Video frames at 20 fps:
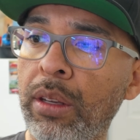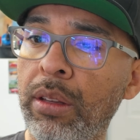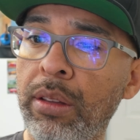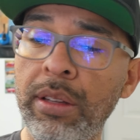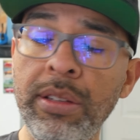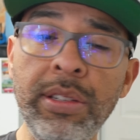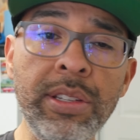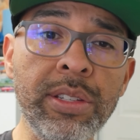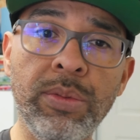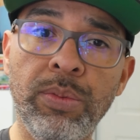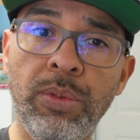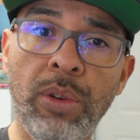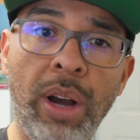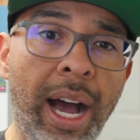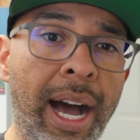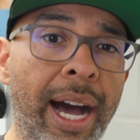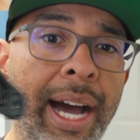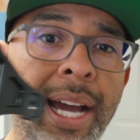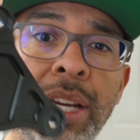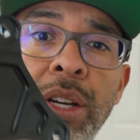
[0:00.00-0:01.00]
this is
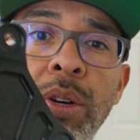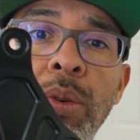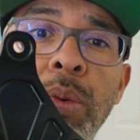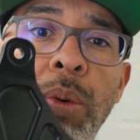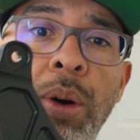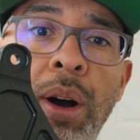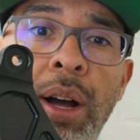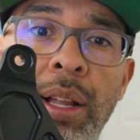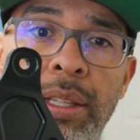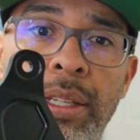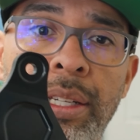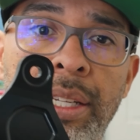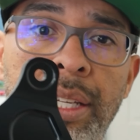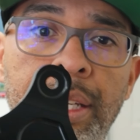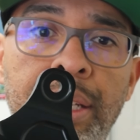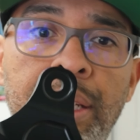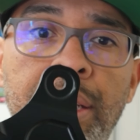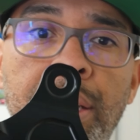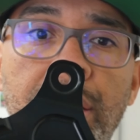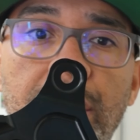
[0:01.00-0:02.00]
high
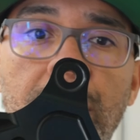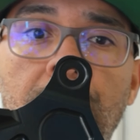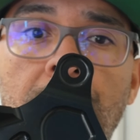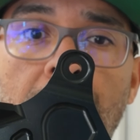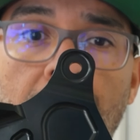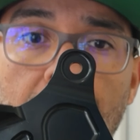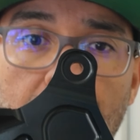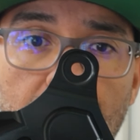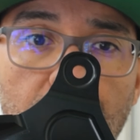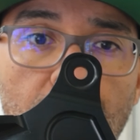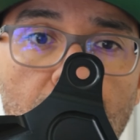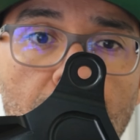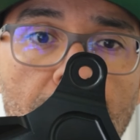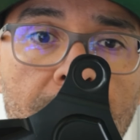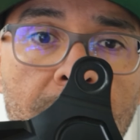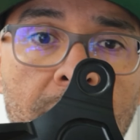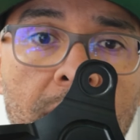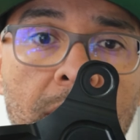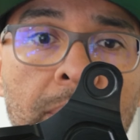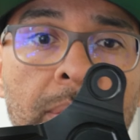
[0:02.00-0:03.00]
quality
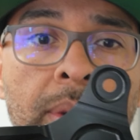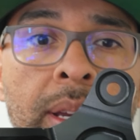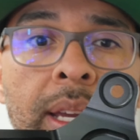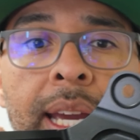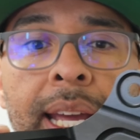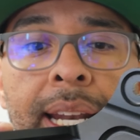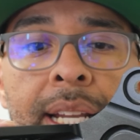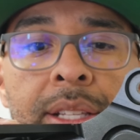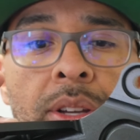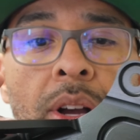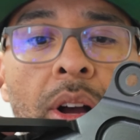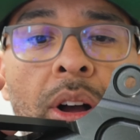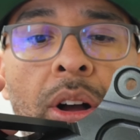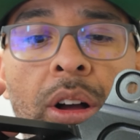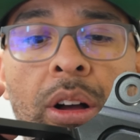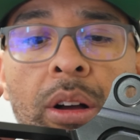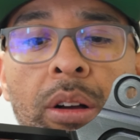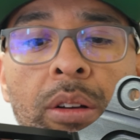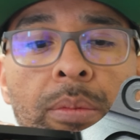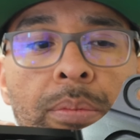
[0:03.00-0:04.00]
aluminum, and it's
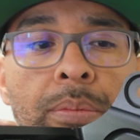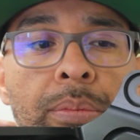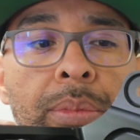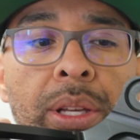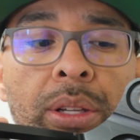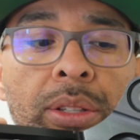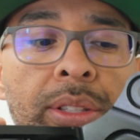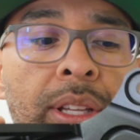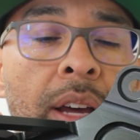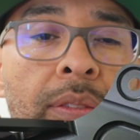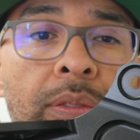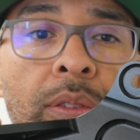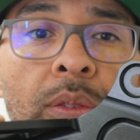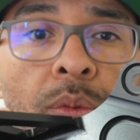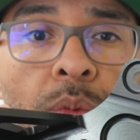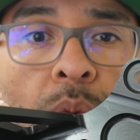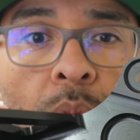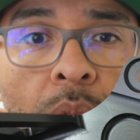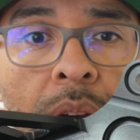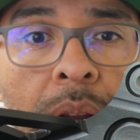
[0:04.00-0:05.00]
all milled off
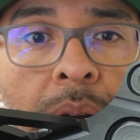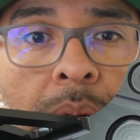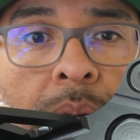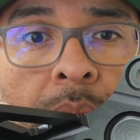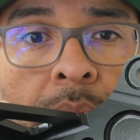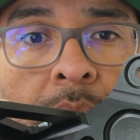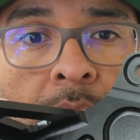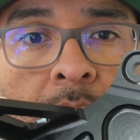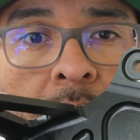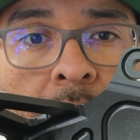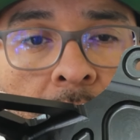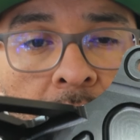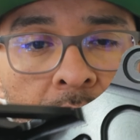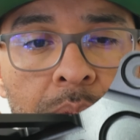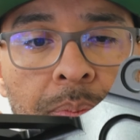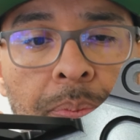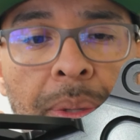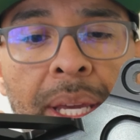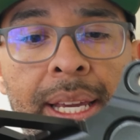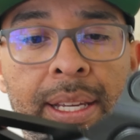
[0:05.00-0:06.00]
of one
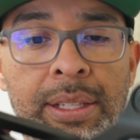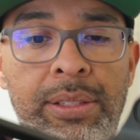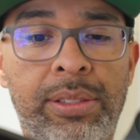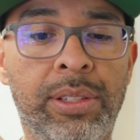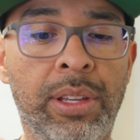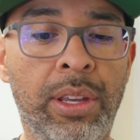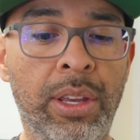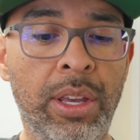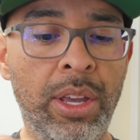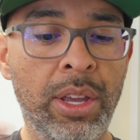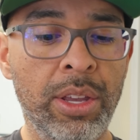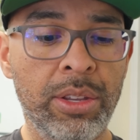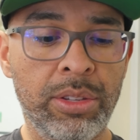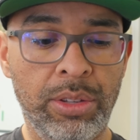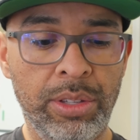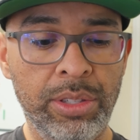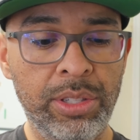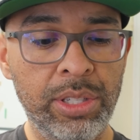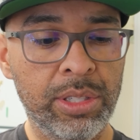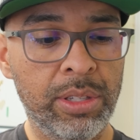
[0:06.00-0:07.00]
piece.
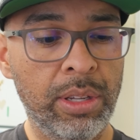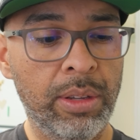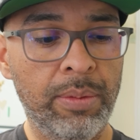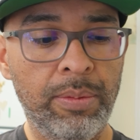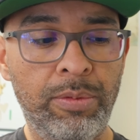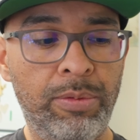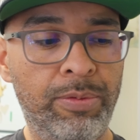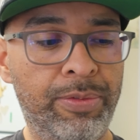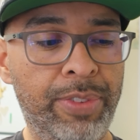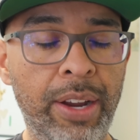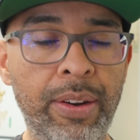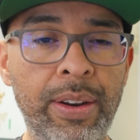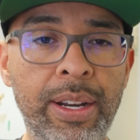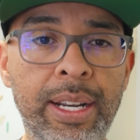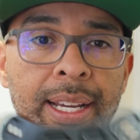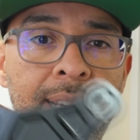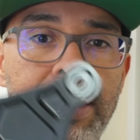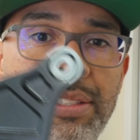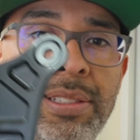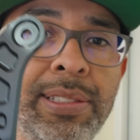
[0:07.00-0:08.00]
So this is very
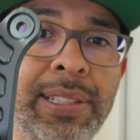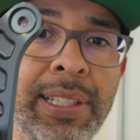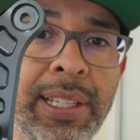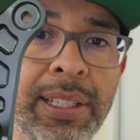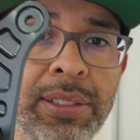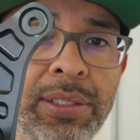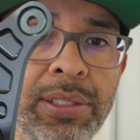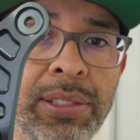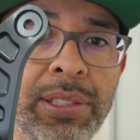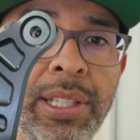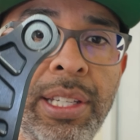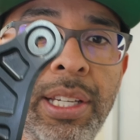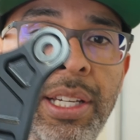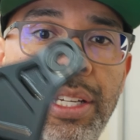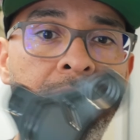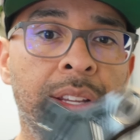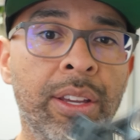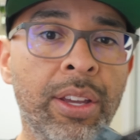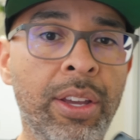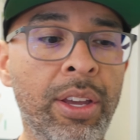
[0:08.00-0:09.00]
nice
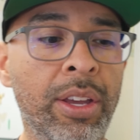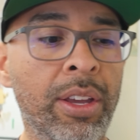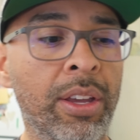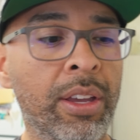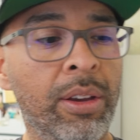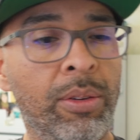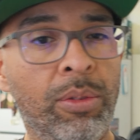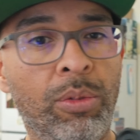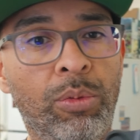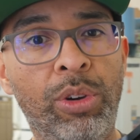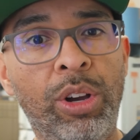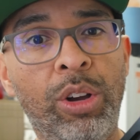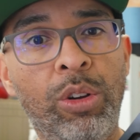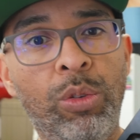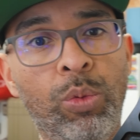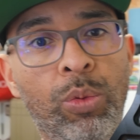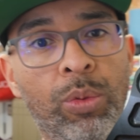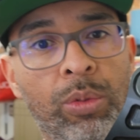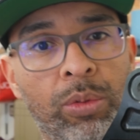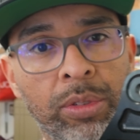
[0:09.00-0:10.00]
CNC'd,
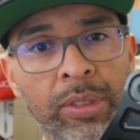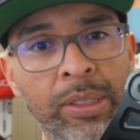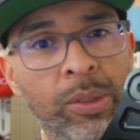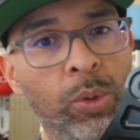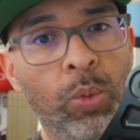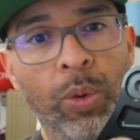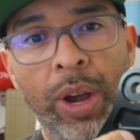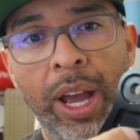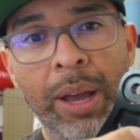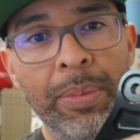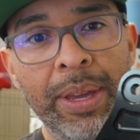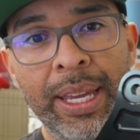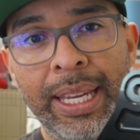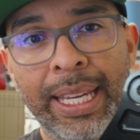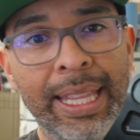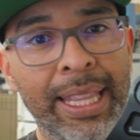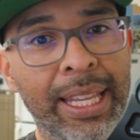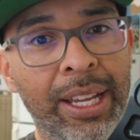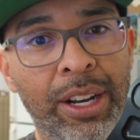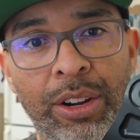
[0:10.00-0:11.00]
well, webbing
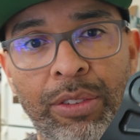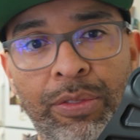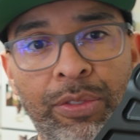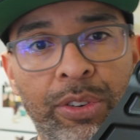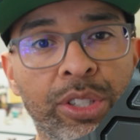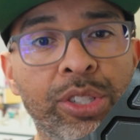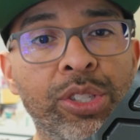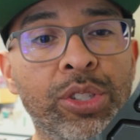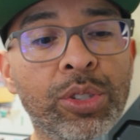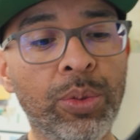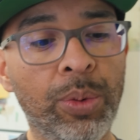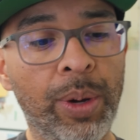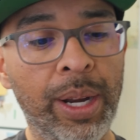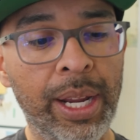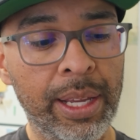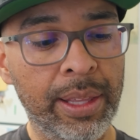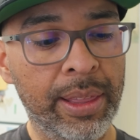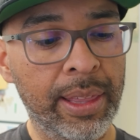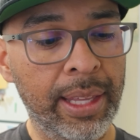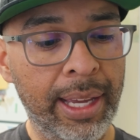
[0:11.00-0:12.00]
in there for
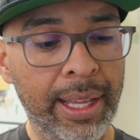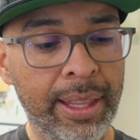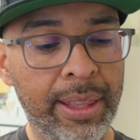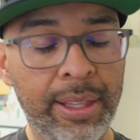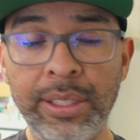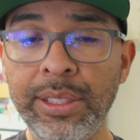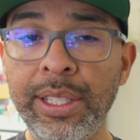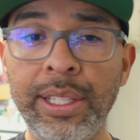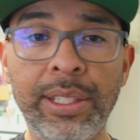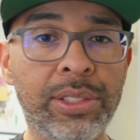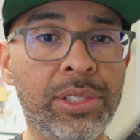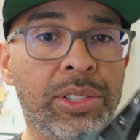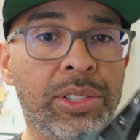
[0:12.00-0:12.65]
strength. This thing is